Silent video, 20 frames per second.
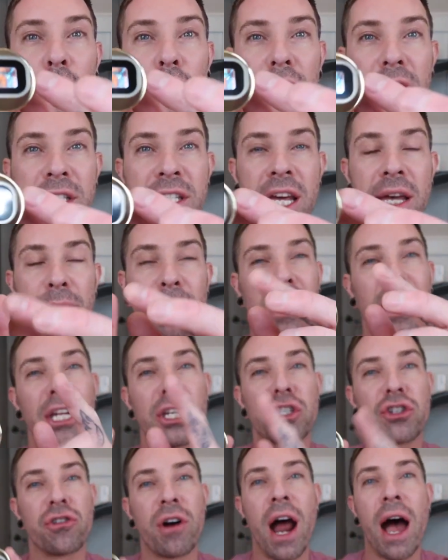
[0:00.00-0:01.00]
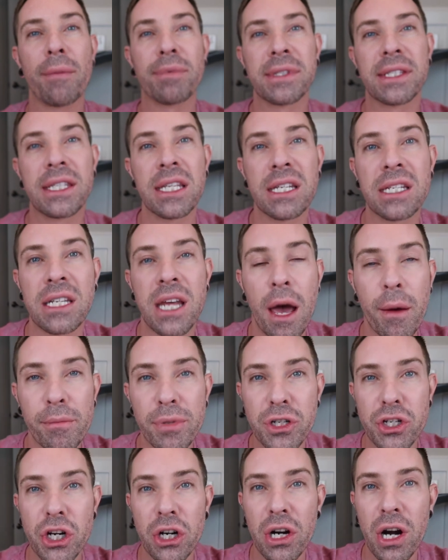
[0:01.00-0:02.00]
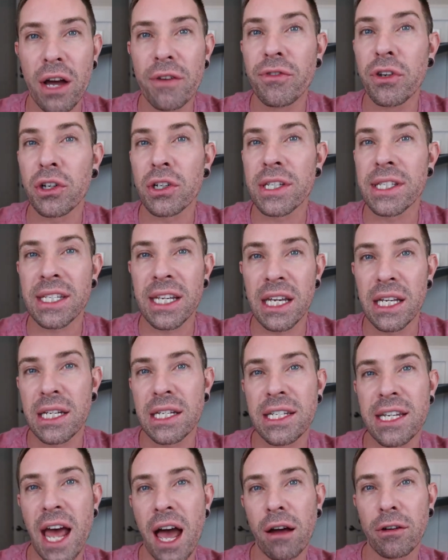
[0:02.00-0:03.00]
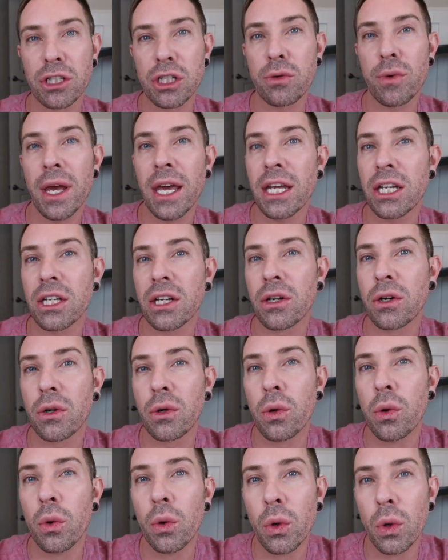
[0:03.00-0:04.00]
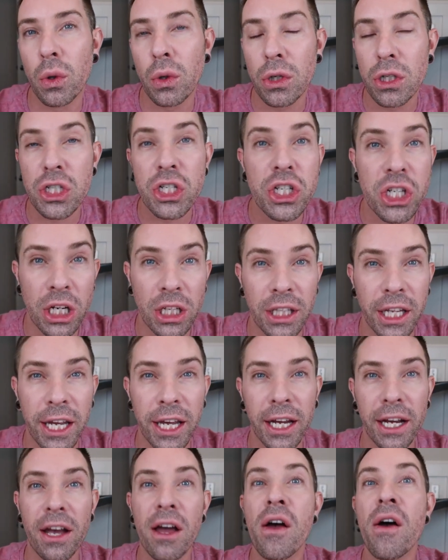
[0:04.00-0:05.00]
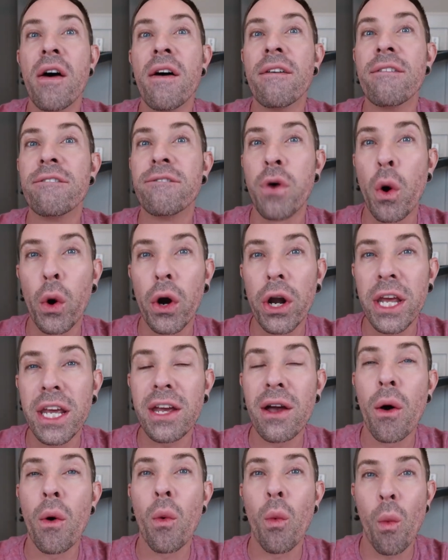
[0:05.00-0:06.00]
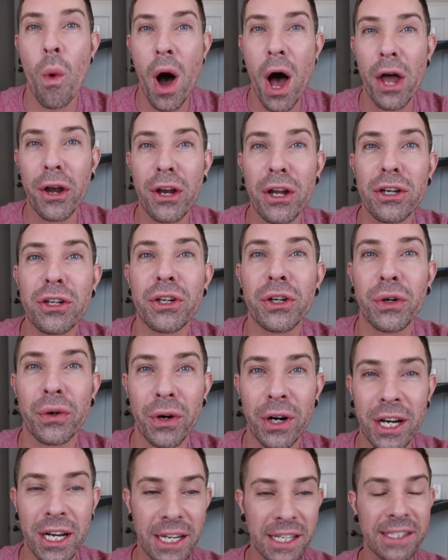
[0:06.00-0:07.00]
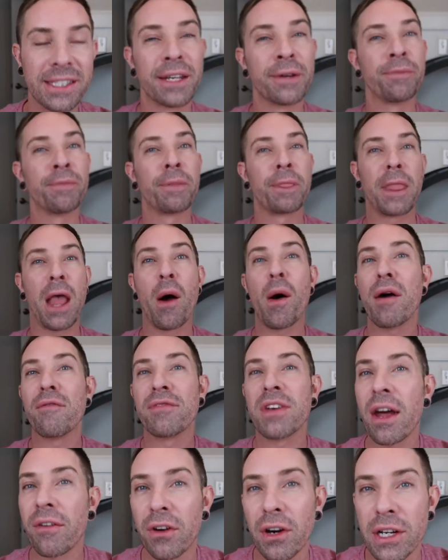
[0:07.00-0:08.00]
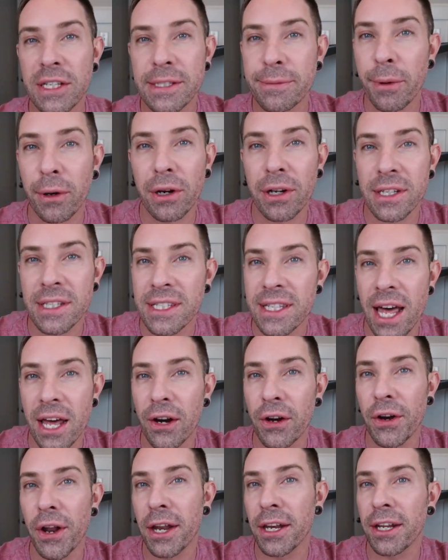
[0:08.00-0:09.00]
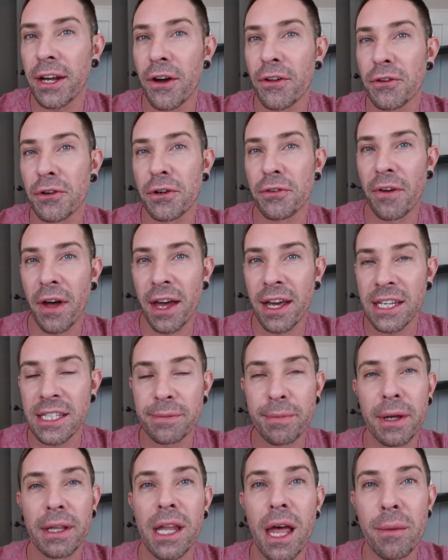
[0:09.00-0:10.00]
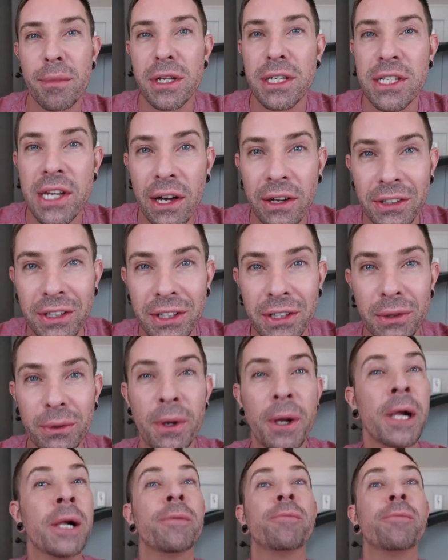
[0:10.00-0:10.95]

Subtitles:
cooling tip, and it drops the temperature of your skin down to a cool, chilling 41 degrees. Now, I've never experienced that on any other device, but let me tell you,